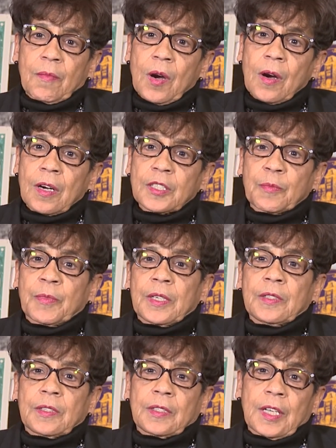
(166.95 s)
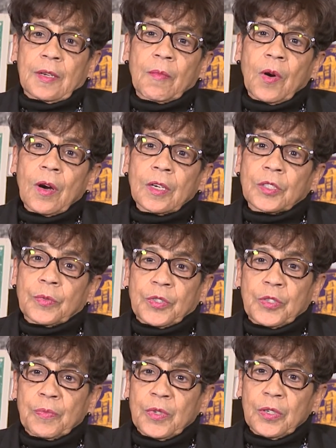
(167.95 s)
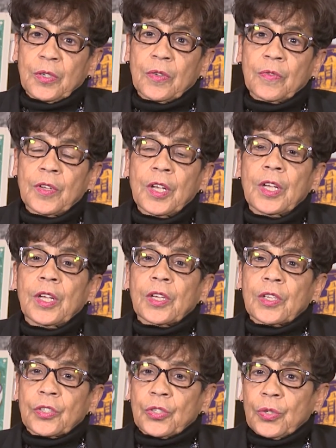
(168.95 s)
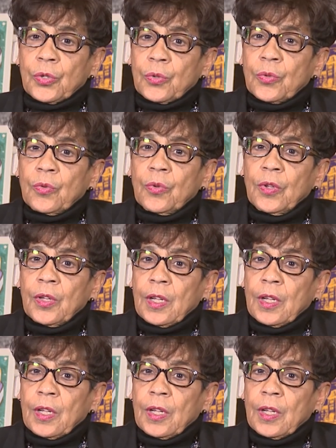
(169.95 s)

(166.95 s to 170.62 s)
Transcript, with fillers: Mark's, but St. Mark's was moved to